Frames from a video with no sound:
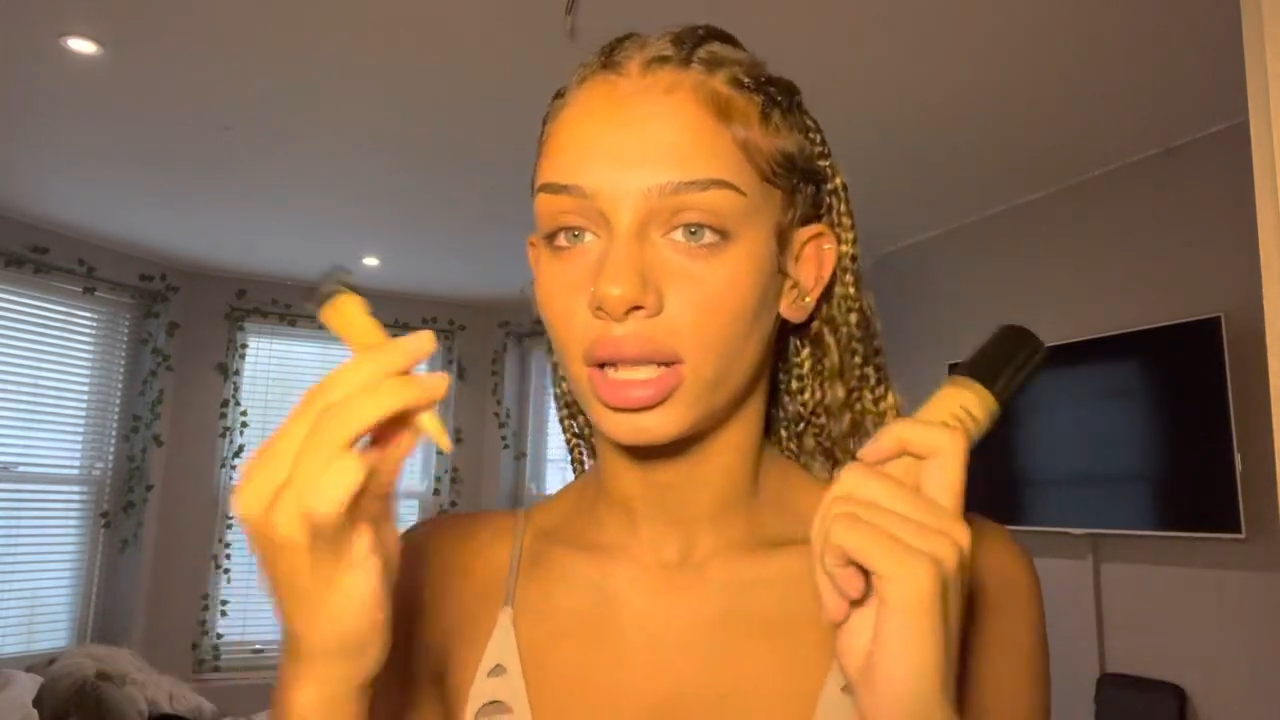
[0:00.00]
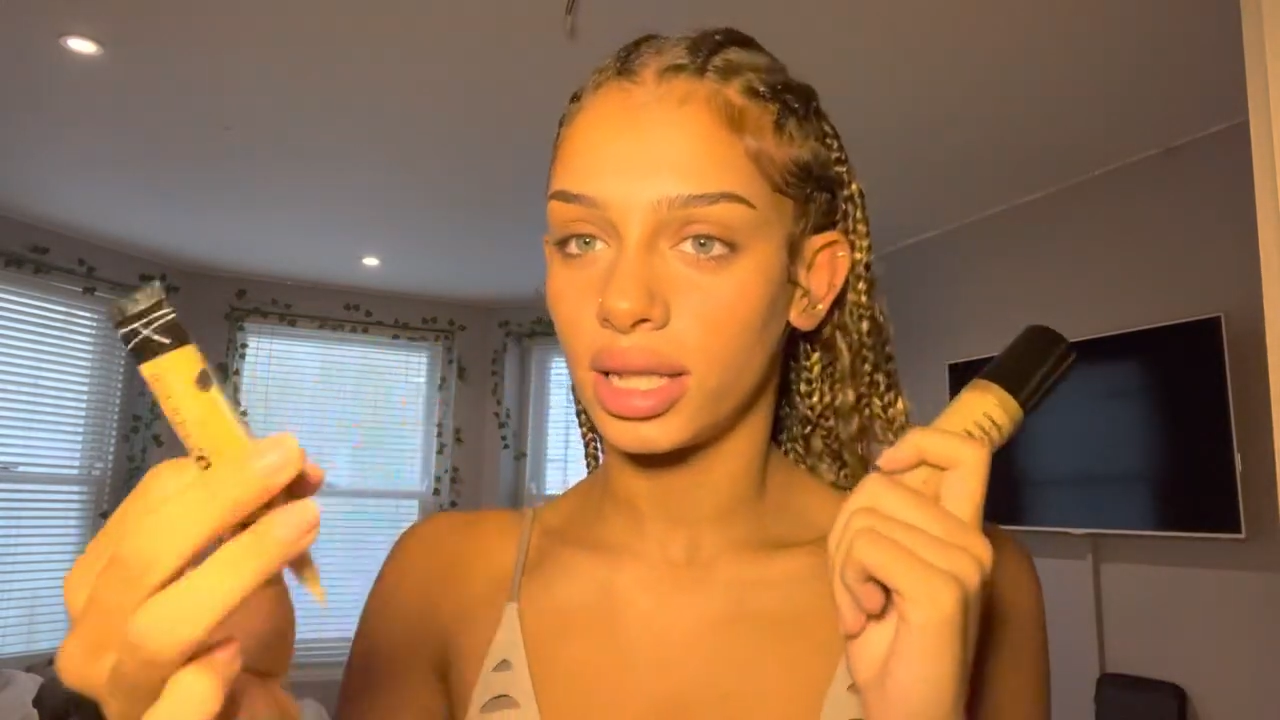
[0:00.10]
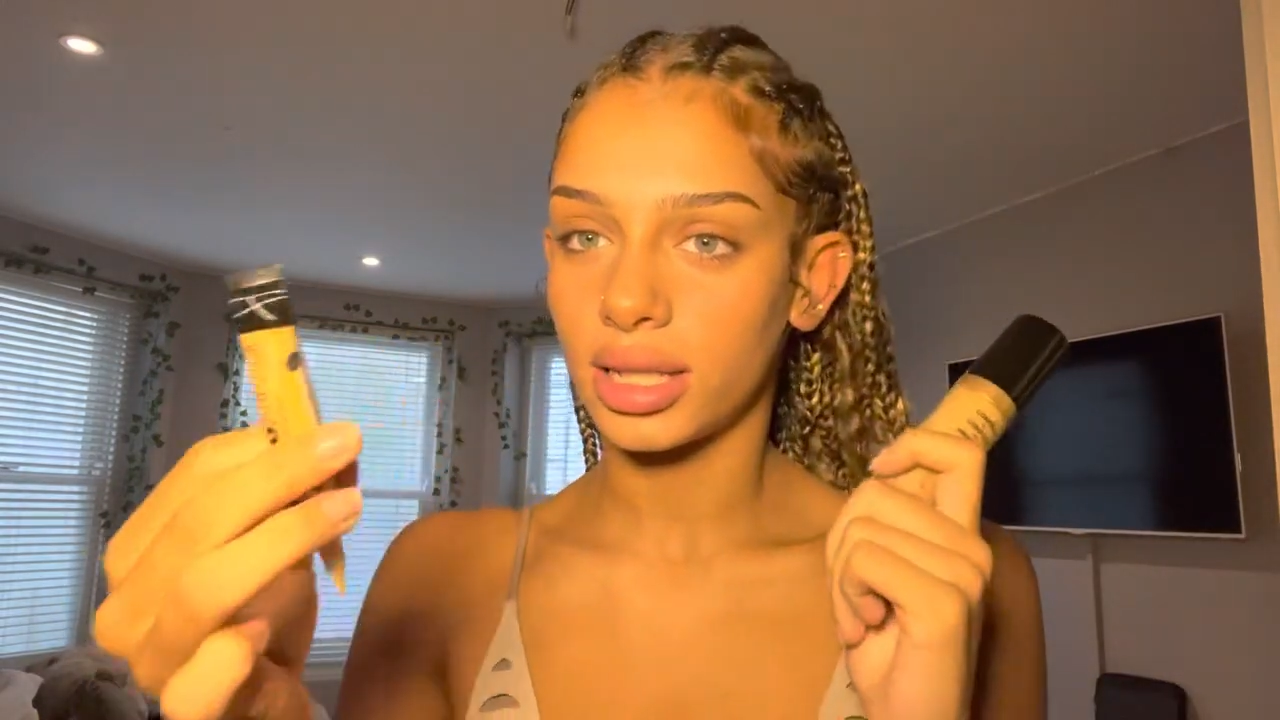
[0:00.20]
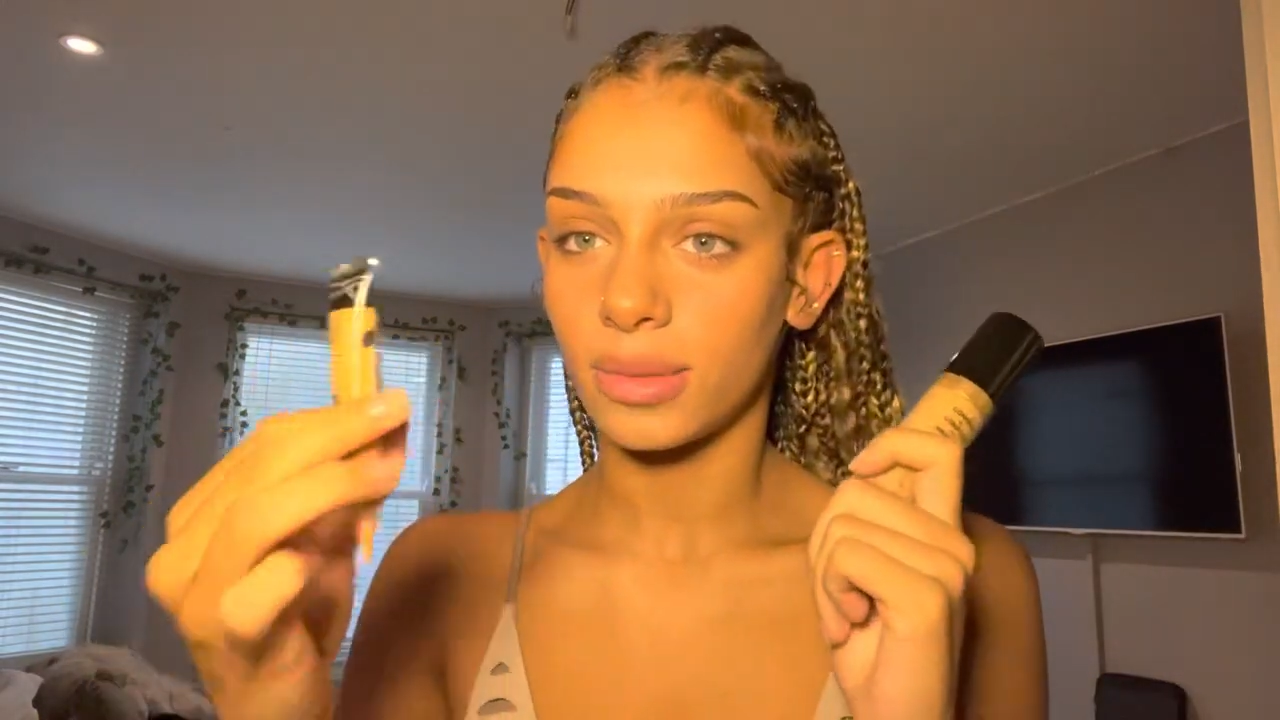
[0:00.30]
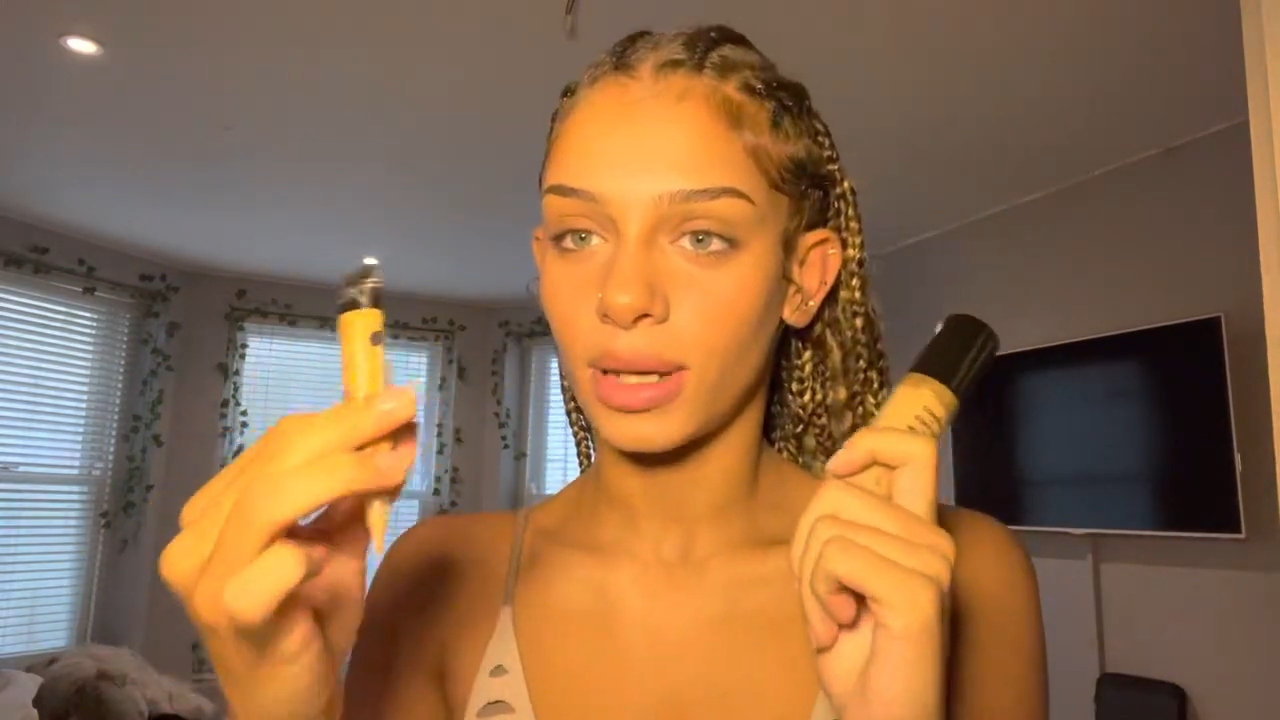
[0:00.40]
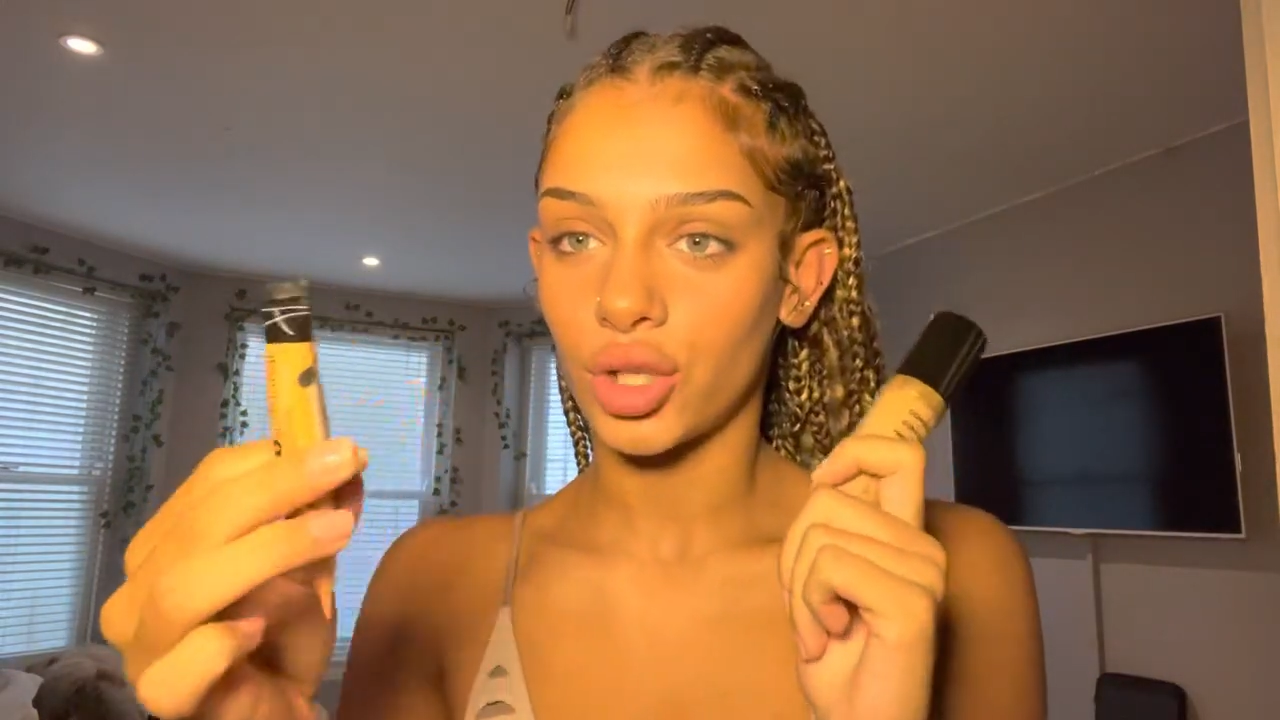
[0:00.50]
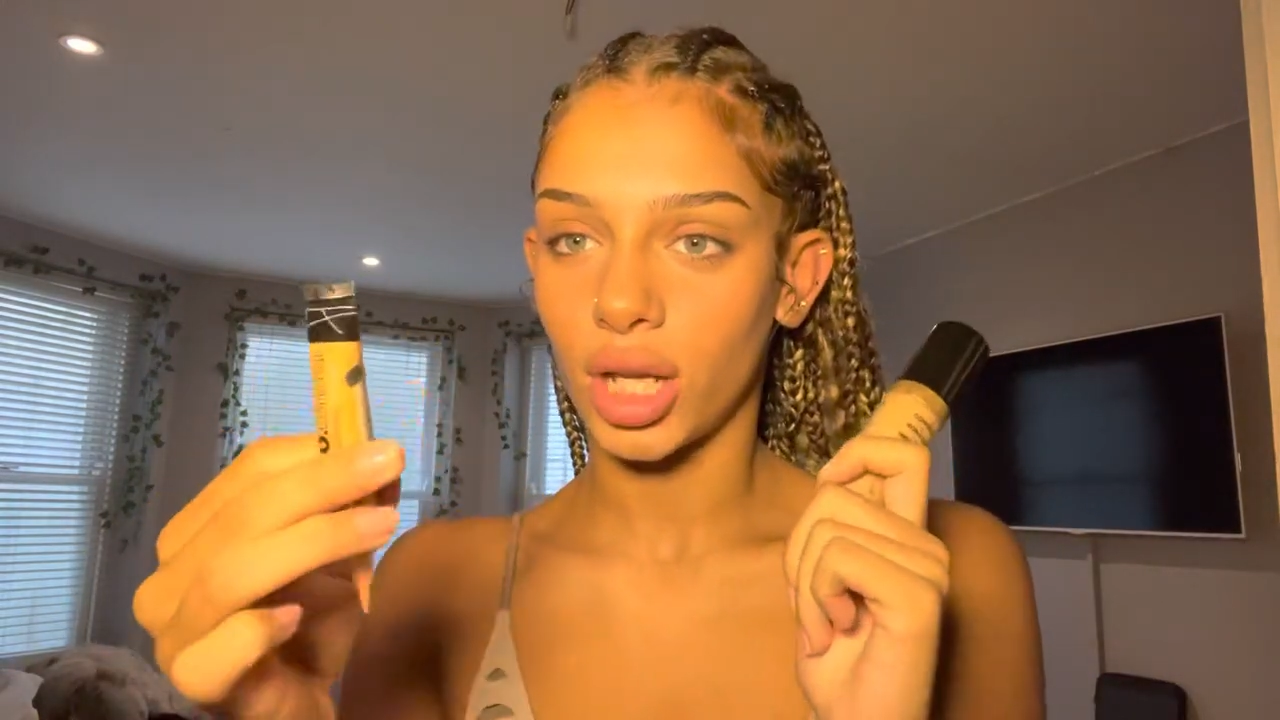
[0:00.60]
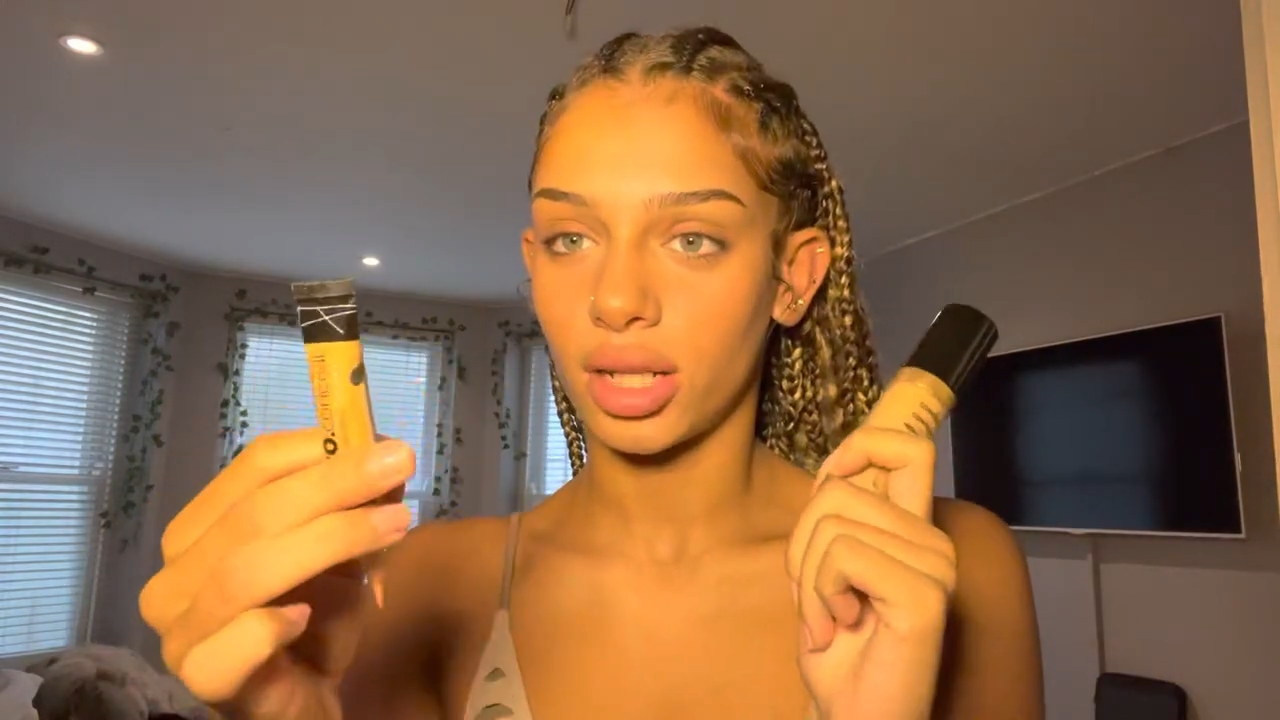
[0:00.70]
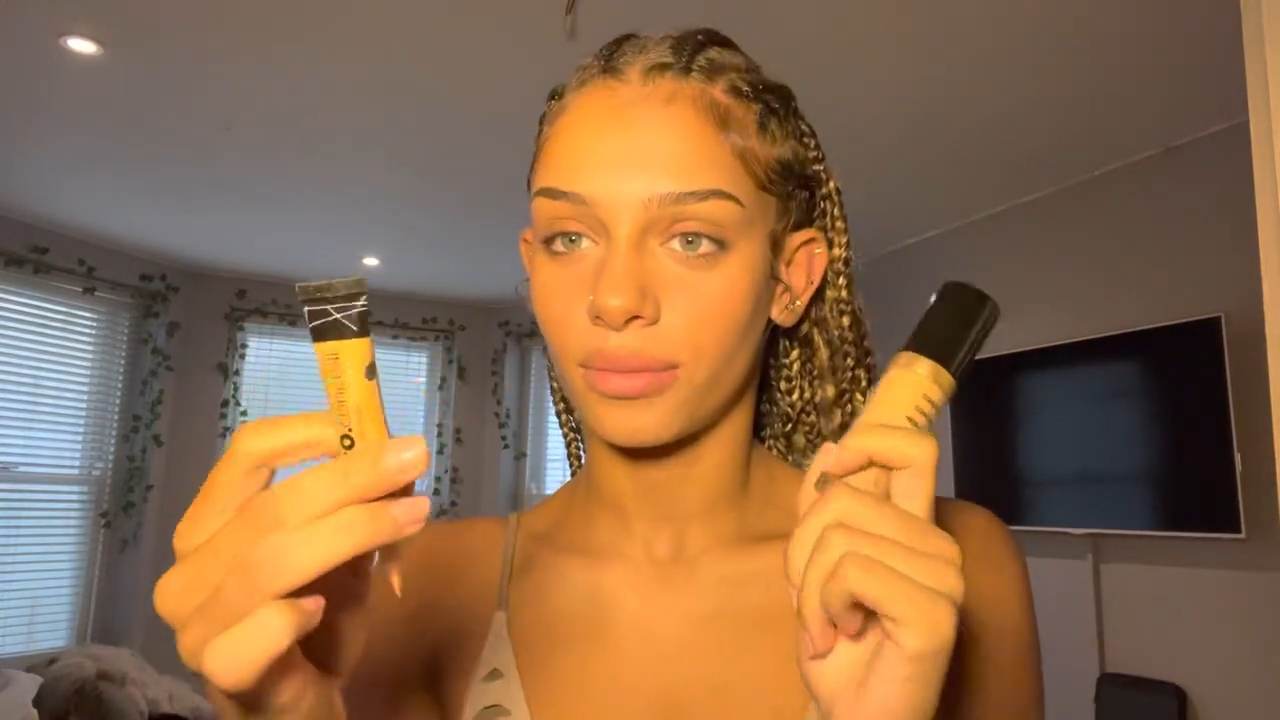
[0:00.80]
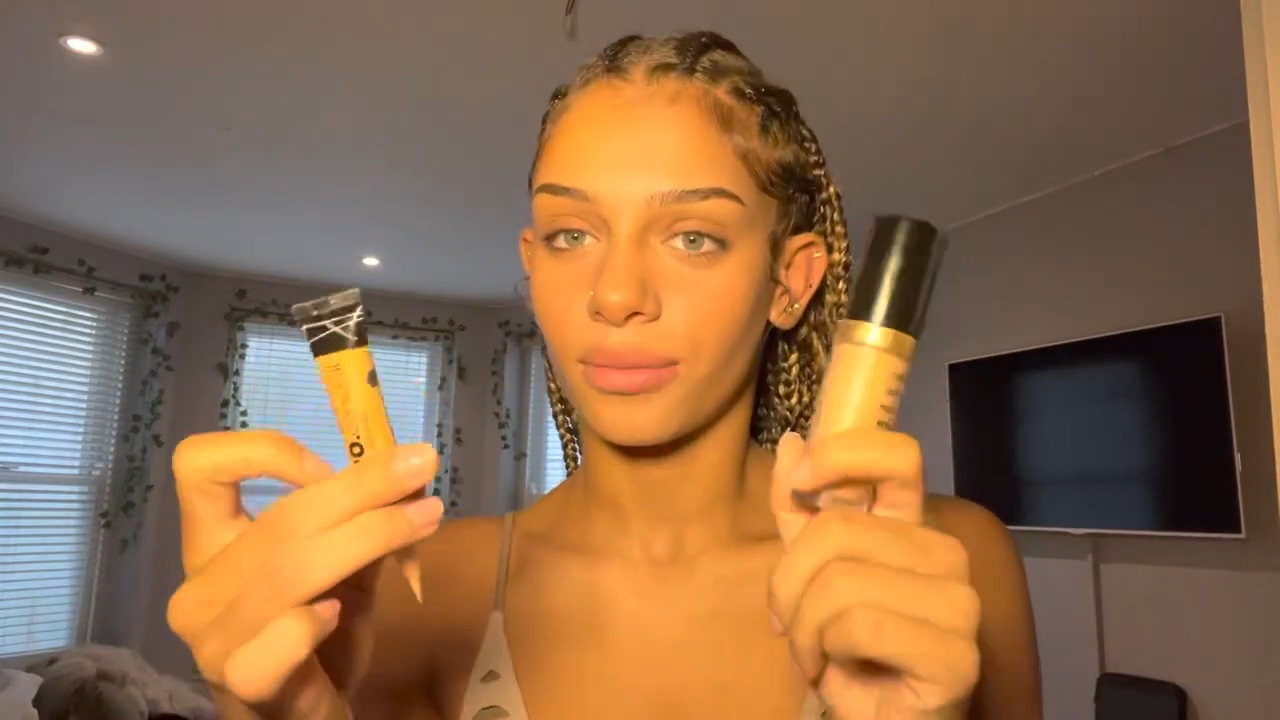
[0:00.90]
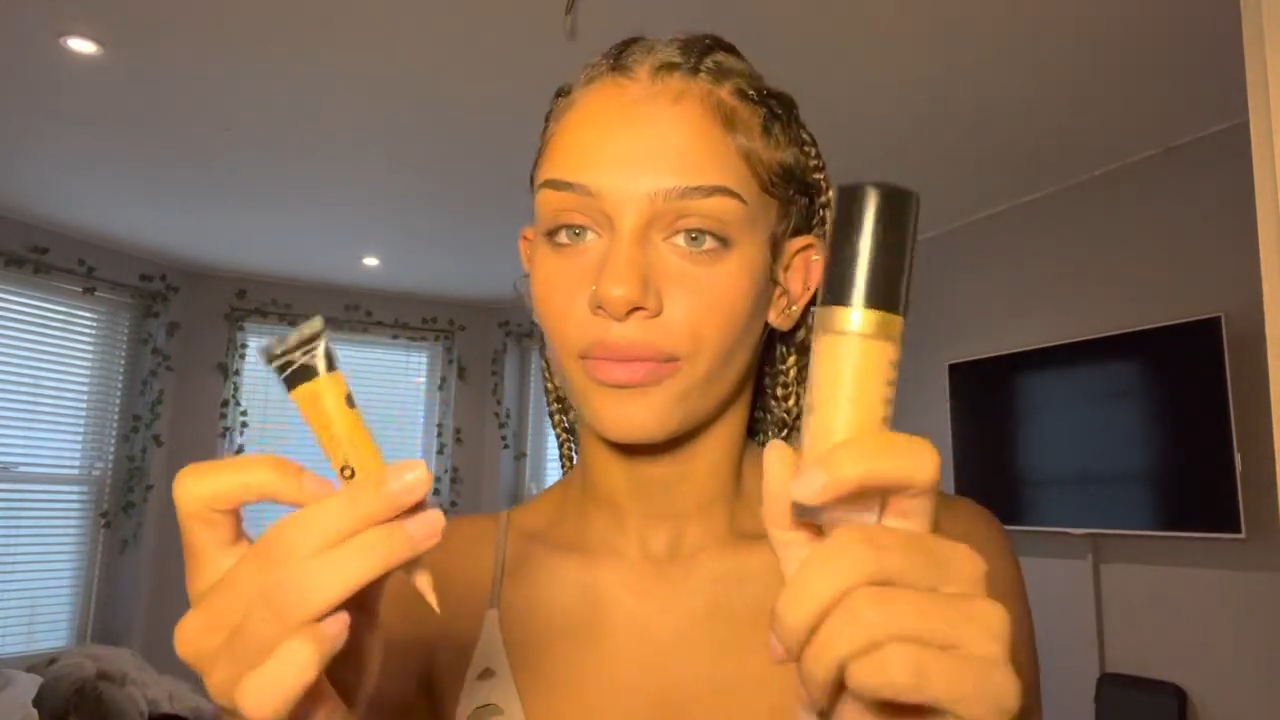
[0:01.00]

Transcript: and this is my shade.